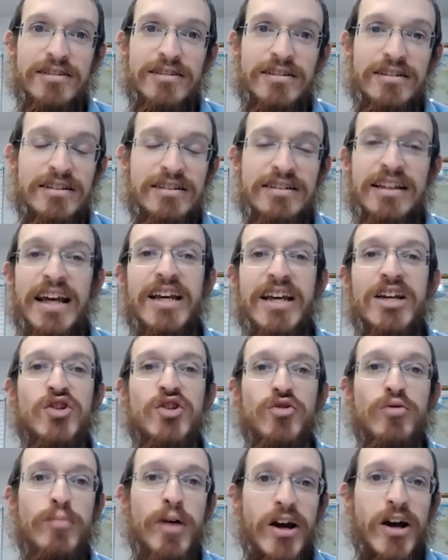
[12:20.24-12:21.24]
Snake is
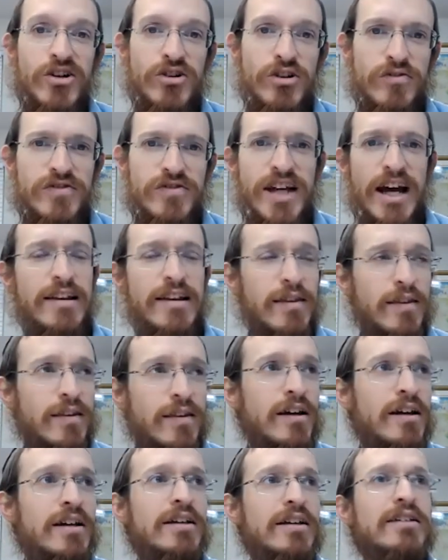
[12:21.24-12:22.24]
a reminder of death.
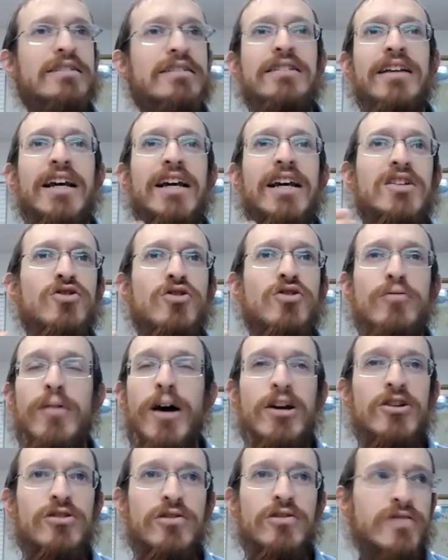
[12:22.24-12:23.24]
Snake is a
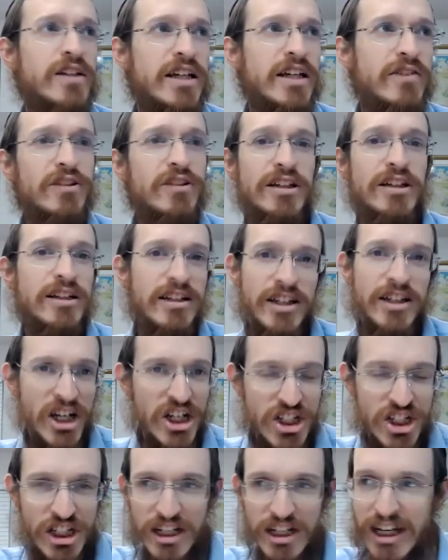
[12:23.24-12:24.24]
reminder of the evil
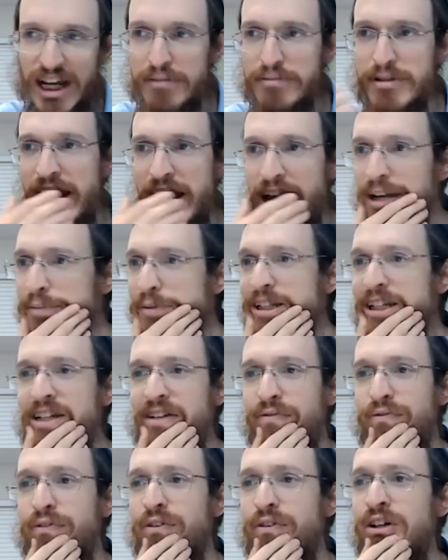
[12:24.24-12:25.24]
inclination that came to Adam and
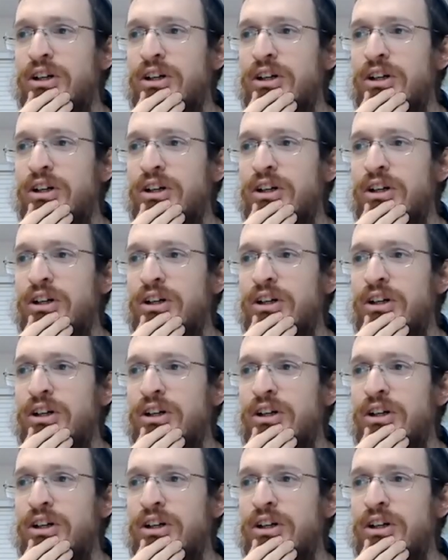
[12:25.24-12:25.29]
Eve.